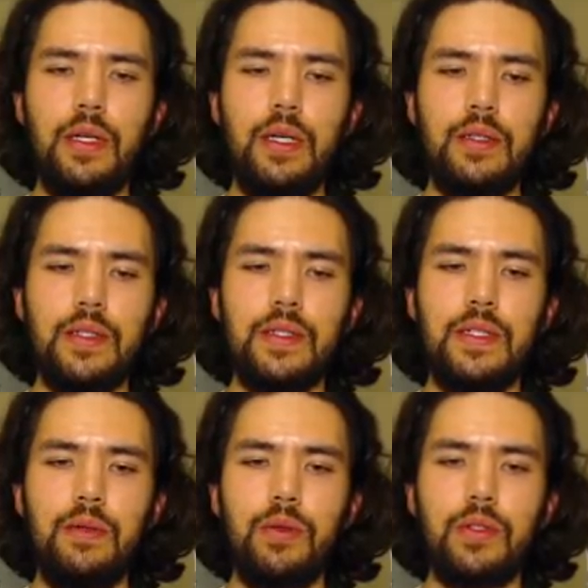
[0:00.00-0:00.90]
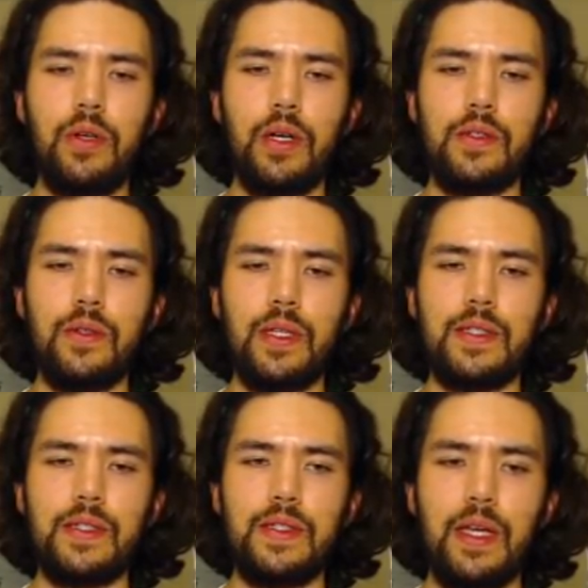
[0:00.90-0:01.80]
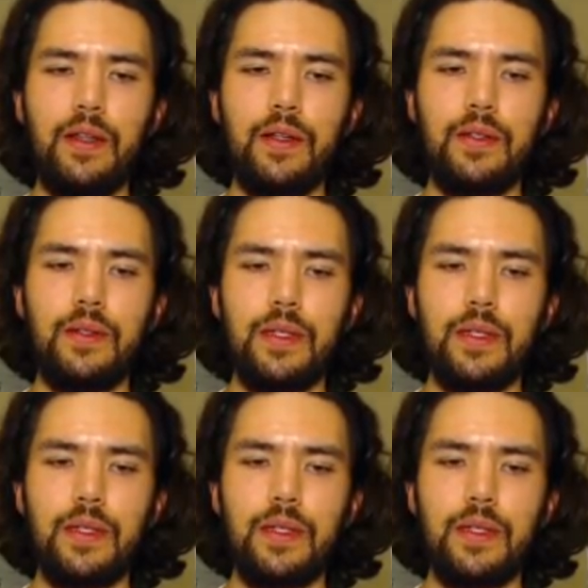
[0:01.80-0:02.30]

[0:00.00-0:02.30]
to see which... Alright, so that's Assailant.